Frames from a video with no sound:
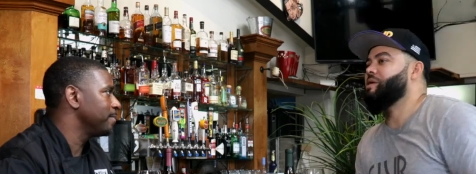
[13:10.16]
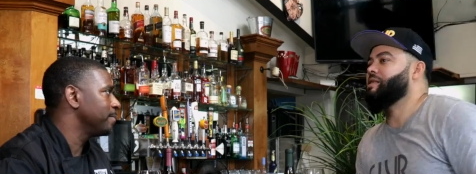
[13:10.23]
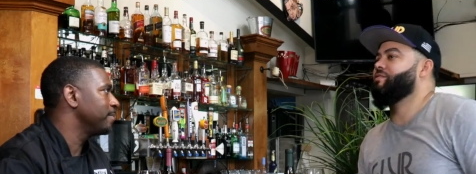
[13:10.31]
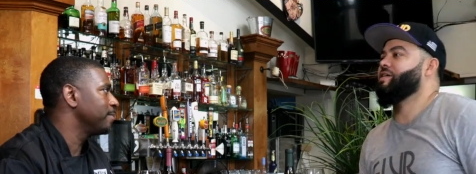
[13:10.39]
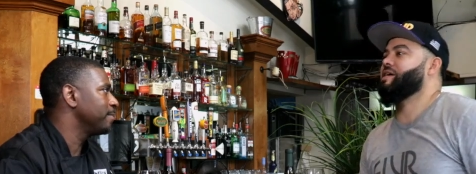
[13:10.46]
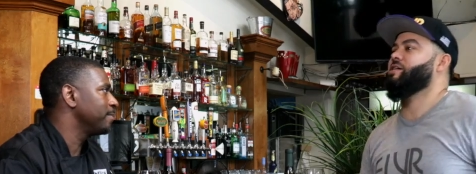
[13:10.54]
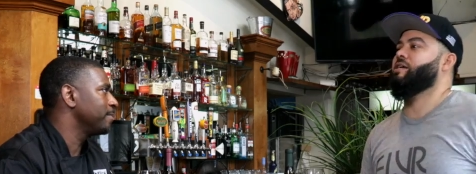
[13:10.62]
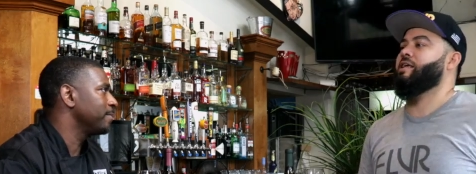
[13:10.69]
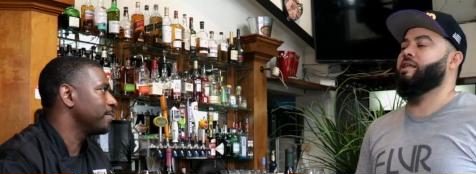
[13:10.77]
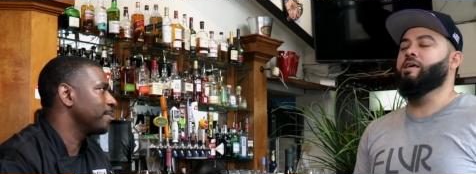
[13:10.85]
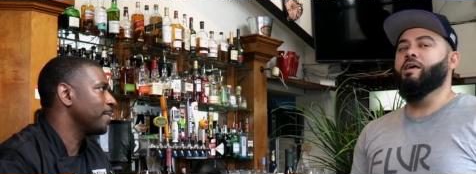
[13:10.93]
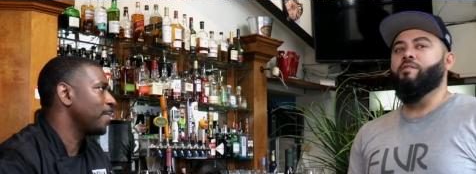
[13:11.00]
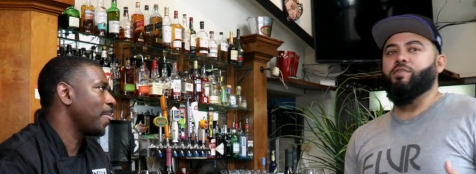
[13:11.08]
Speaker 1: what I love to hear. And then
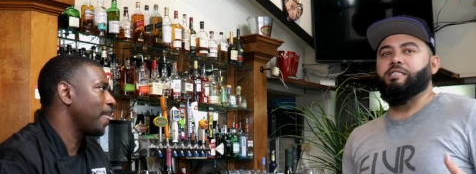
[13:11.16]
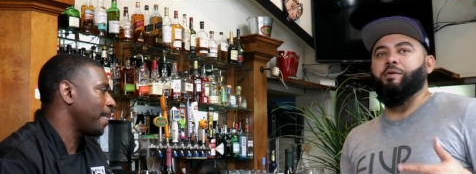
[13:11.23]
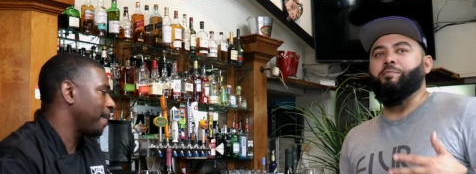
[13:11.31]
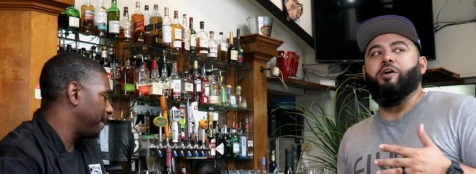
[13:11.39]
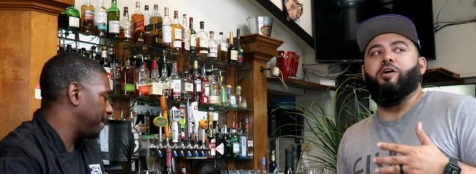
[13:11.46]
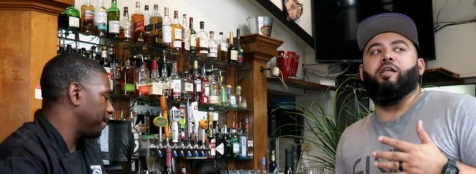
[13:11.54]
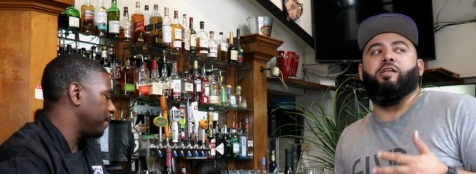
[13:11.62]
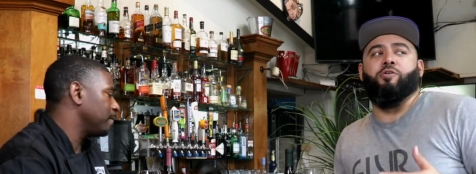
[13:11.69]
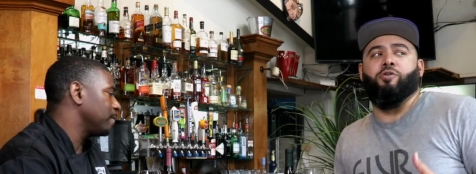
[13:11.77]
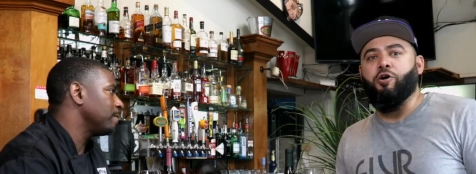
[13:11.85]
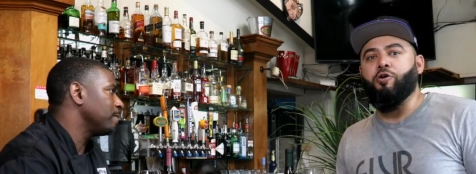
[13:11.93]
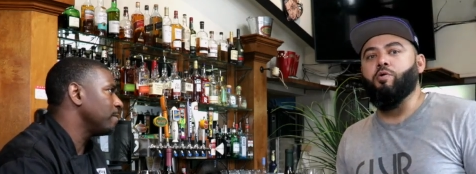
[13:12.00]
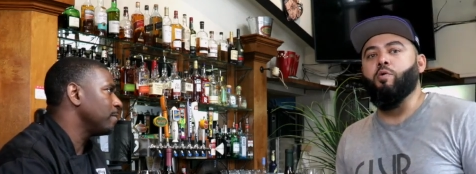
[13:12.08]
for some of you who don't
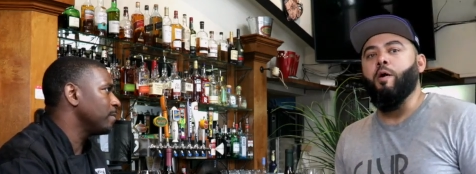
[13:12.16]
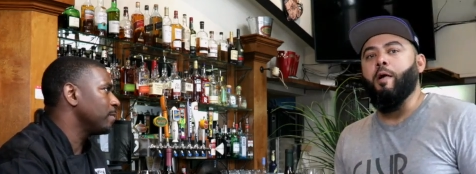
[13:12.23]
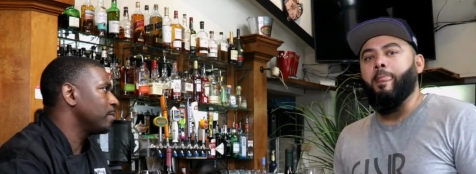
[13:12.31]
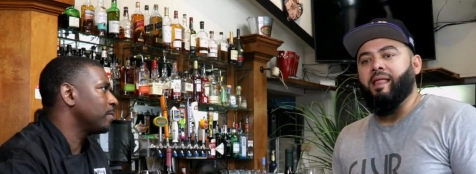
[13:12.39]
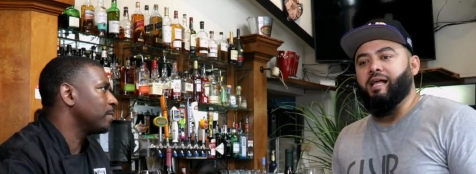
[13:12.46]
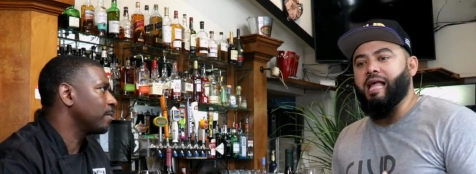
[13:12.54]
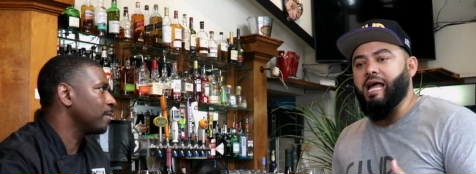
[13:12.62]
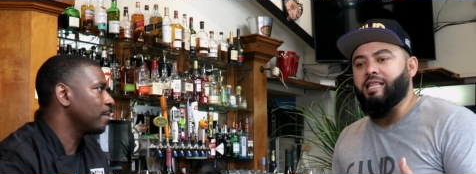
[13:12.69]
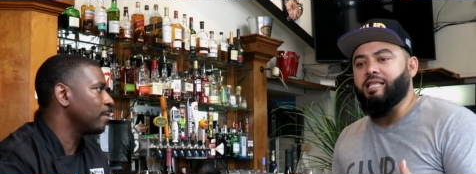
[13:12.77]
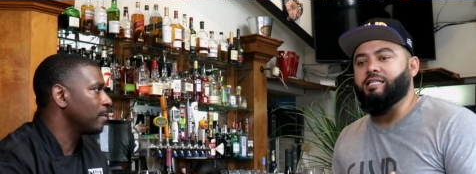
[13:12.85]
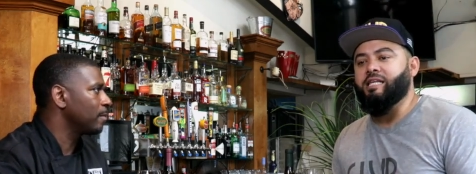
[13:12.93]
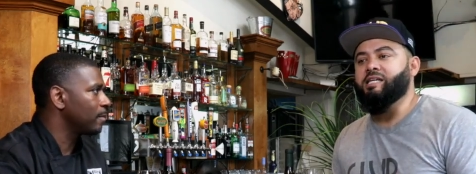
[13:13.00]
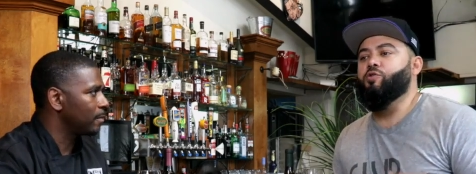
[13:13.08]
know, a lot of
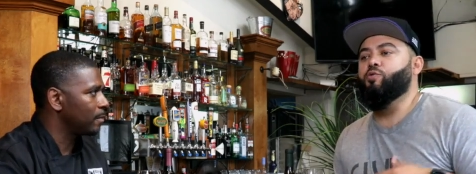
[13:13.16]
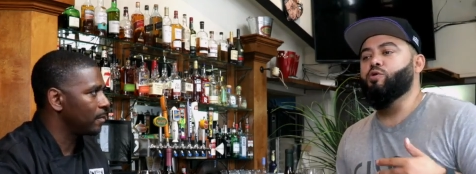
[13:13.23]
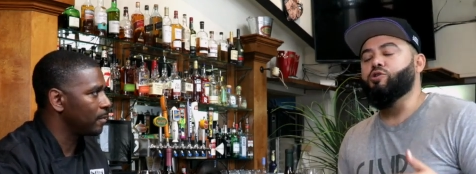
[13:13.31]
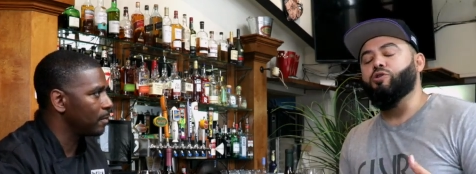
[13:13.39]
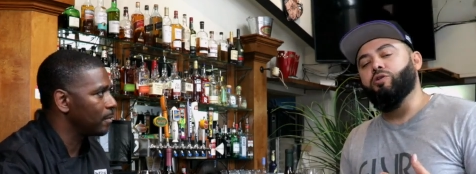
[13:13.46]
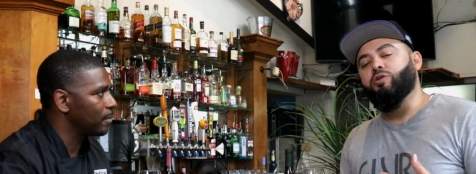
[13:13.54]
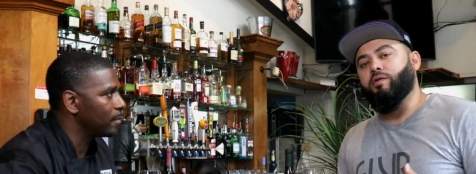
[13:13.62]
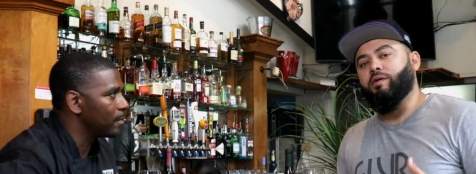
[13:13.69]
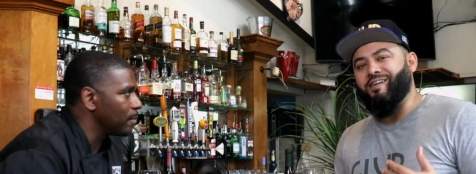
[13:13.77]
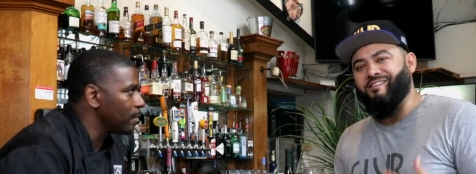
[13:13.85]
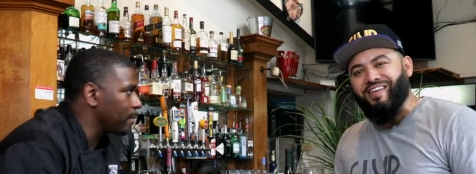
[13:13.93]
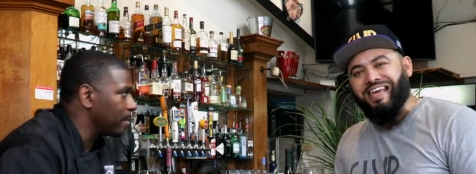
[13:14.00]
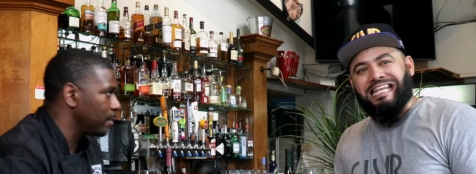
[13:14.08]
these things are real
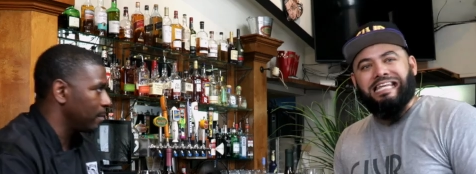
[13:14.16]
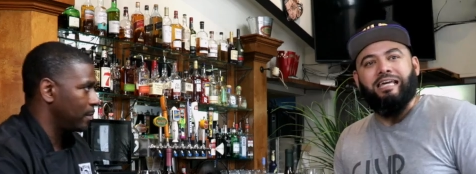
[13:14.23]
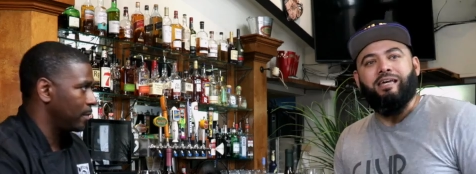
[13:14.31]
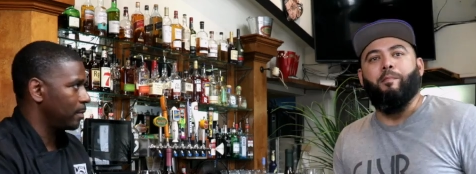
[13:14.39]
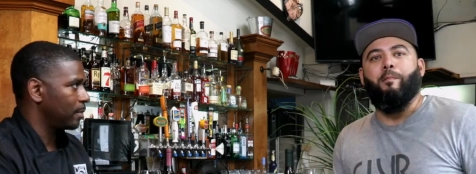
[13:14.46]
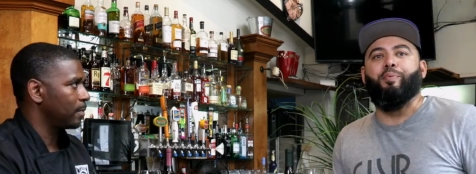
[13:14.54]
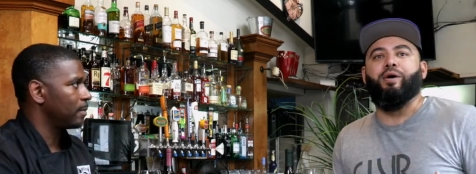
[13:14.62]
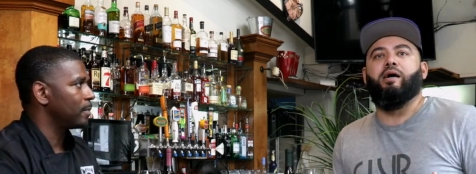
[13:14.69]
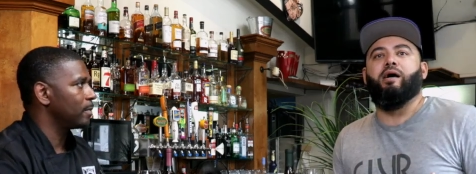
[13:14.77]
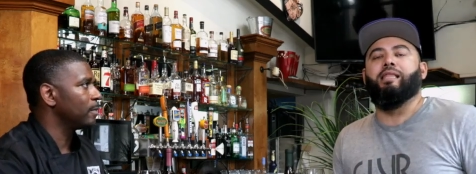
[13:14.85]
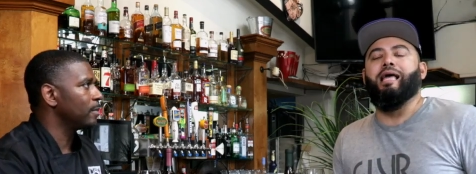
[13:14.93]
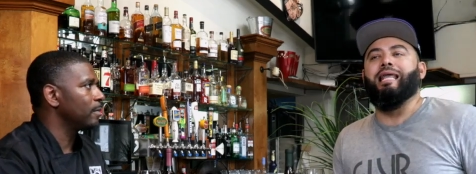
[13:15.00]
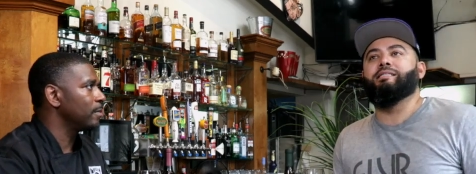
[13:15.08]
convenient, but a
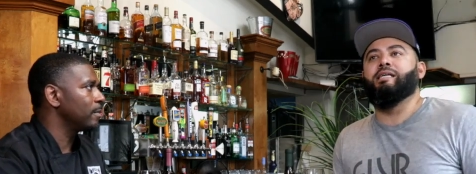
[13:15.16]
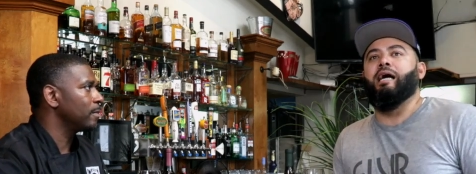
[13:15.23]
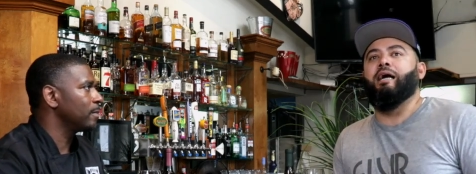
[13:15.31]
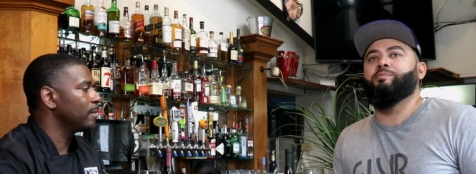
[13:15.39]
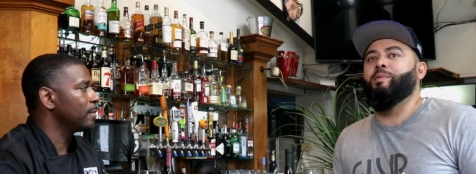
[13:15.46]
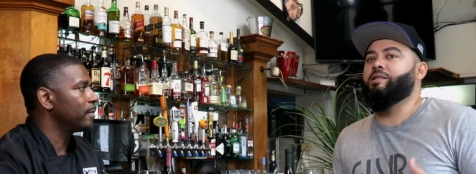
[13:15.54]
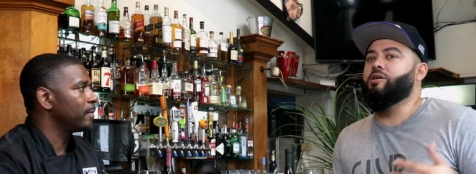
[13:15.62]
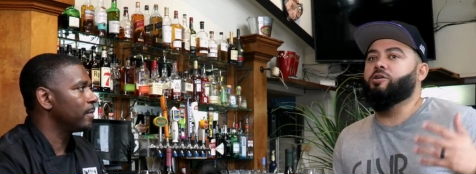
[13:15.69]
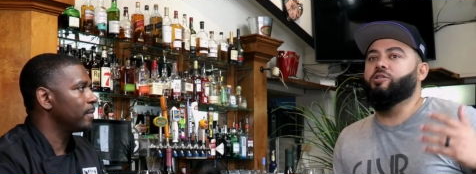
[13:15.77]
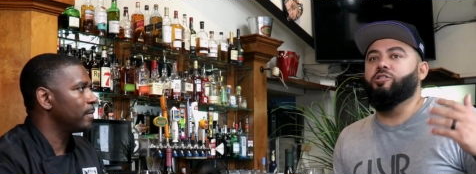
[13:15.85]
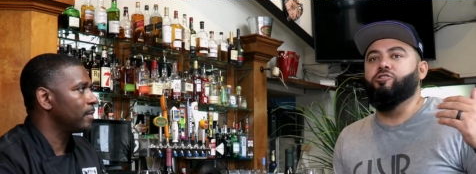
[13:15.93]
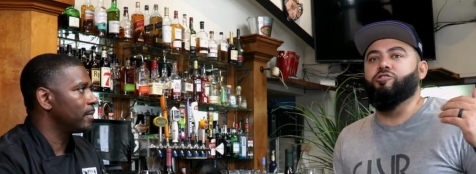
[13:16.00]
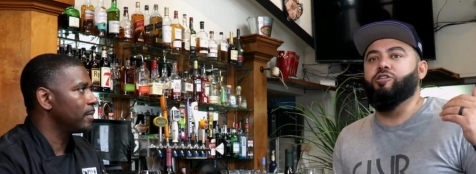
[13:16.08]
lot of times, man, they're,
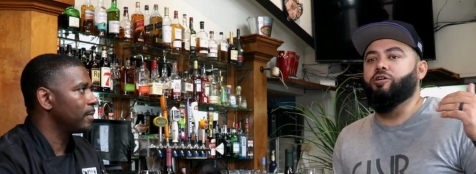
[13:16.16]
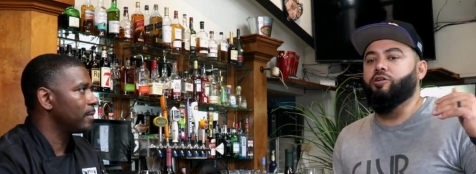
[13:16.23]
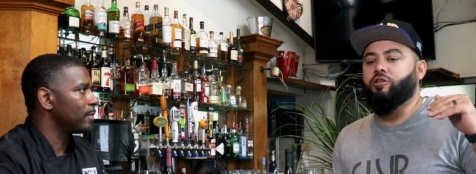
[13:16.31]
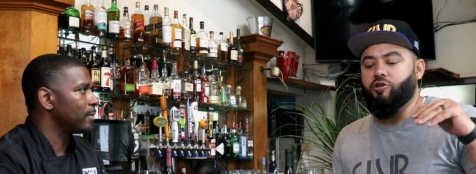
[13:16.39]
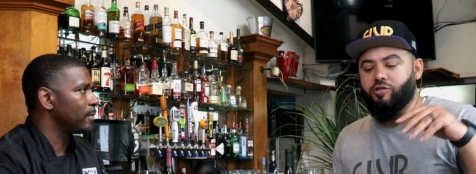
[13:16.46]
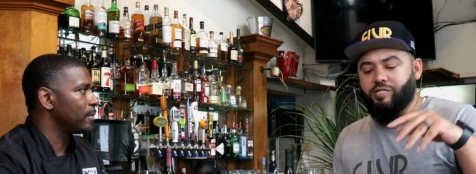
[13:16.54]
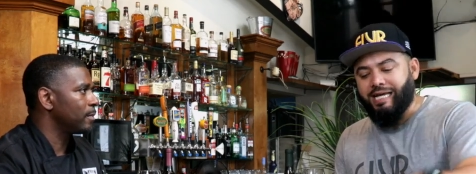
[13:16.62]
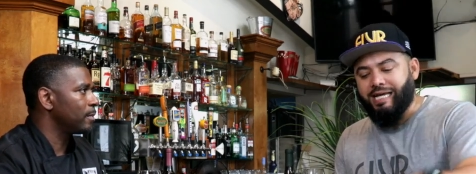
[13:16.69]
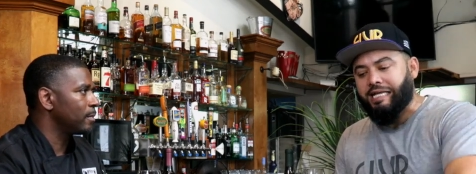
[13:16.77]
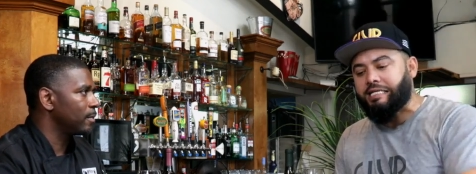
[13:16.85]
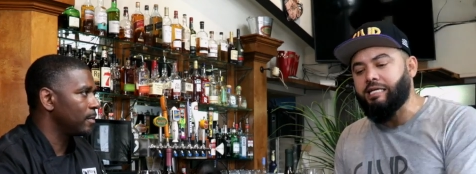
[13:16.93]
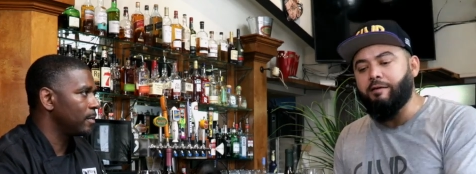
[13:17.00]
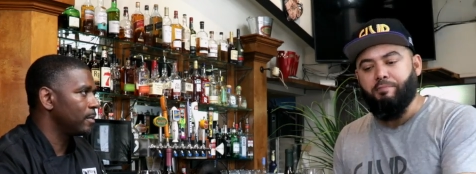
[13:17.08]
they're, they're
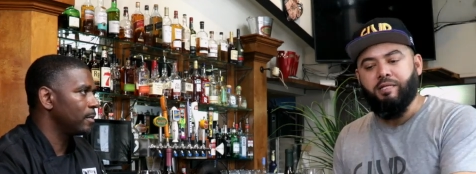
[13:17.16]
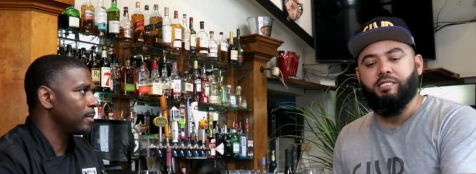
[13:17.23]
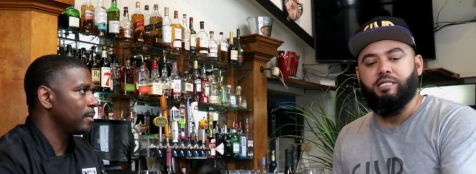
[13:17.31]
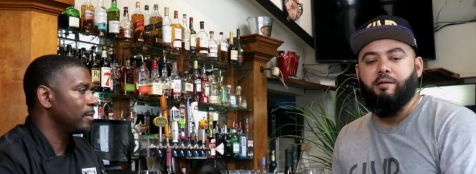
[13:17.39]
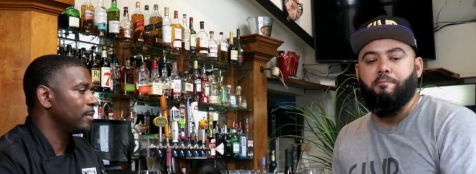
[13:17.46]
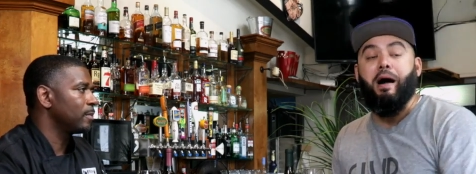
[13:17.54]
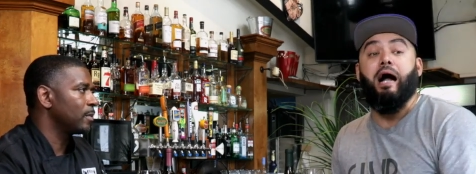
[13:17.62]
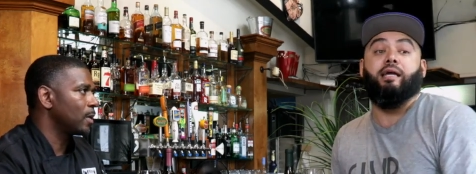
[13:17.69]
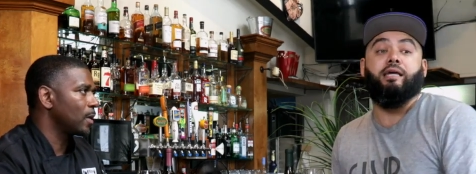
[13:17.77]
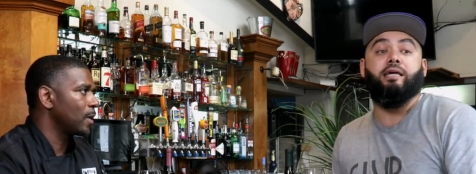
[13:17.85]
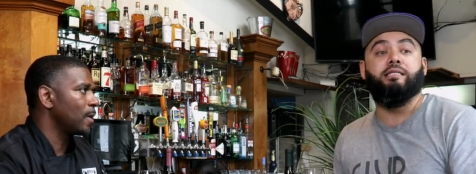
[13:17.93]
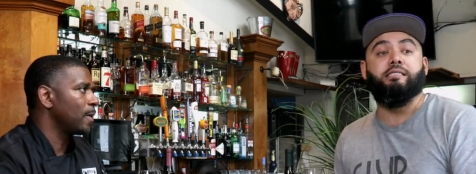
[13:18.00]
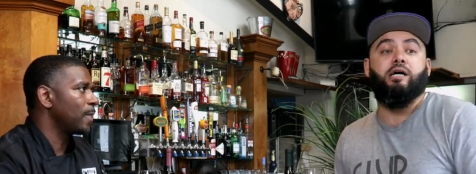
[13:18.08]
digging deep into the pockets